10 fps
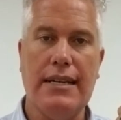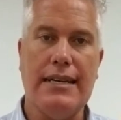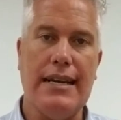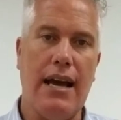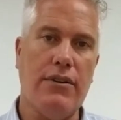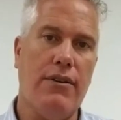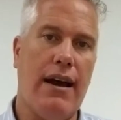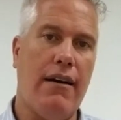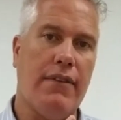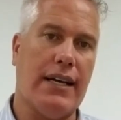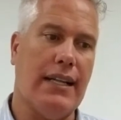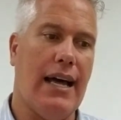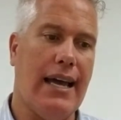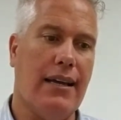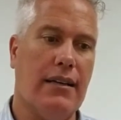Now you have a
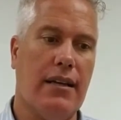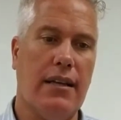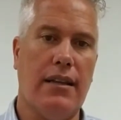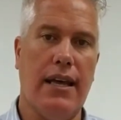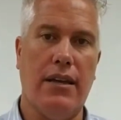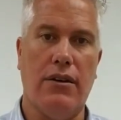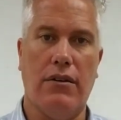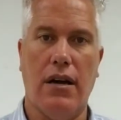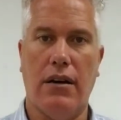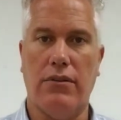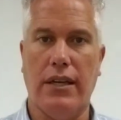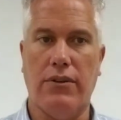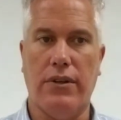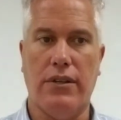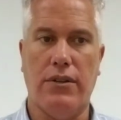client that you're not only
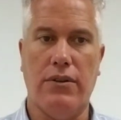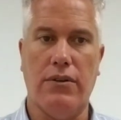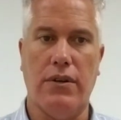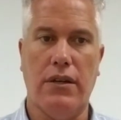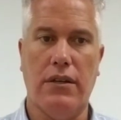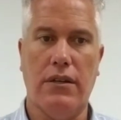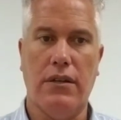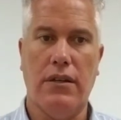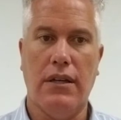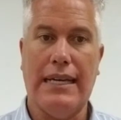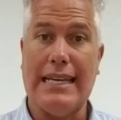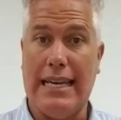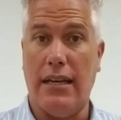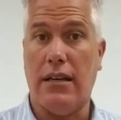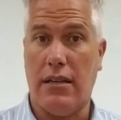going to
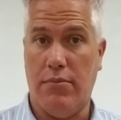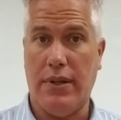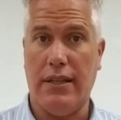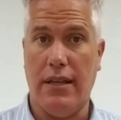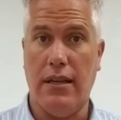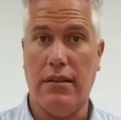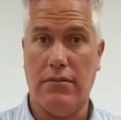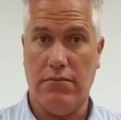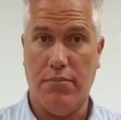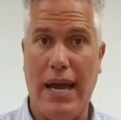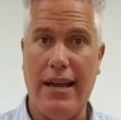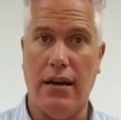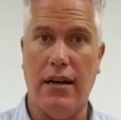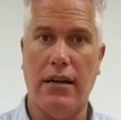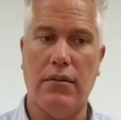get completely paid
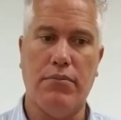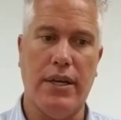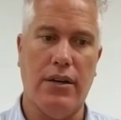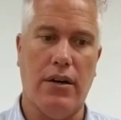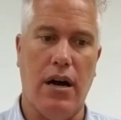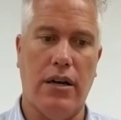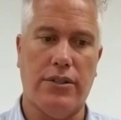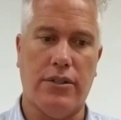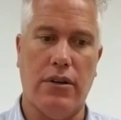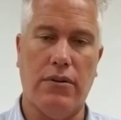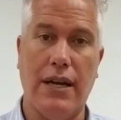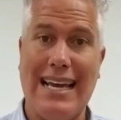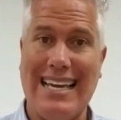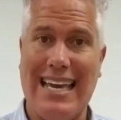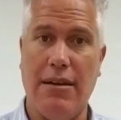on, but you're
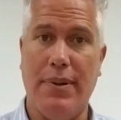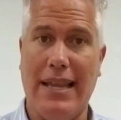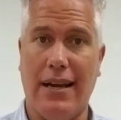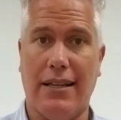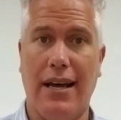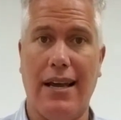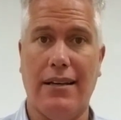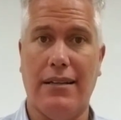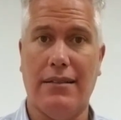also keeping that client.